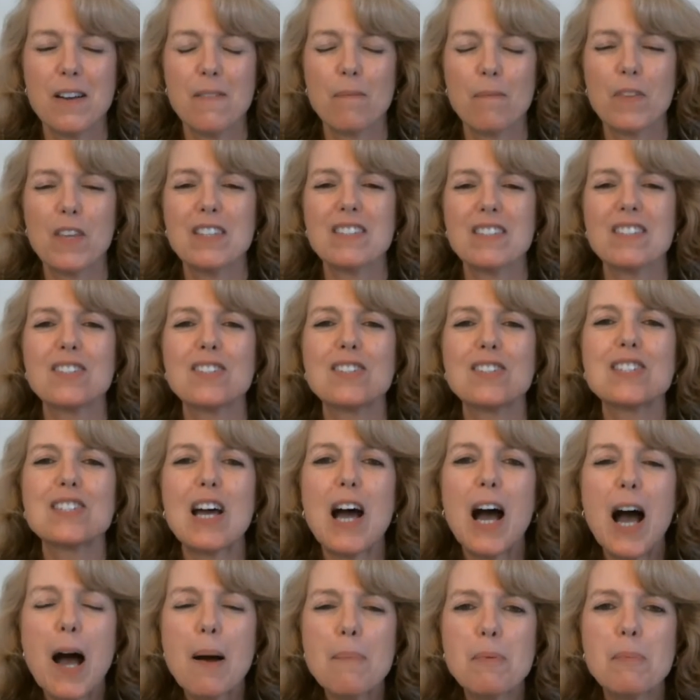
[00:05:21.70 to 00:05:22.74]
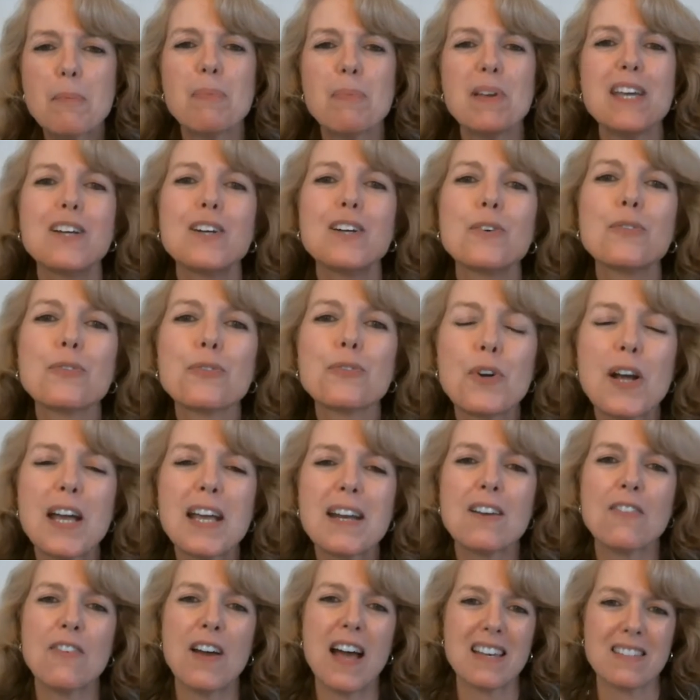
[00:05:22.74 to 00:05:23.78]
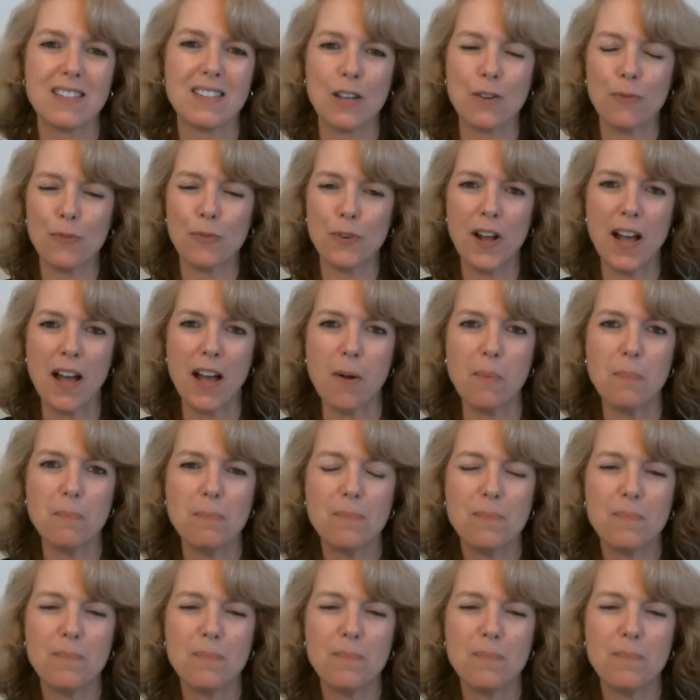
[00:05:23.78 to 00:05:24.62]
Stop being afraid of asking for help.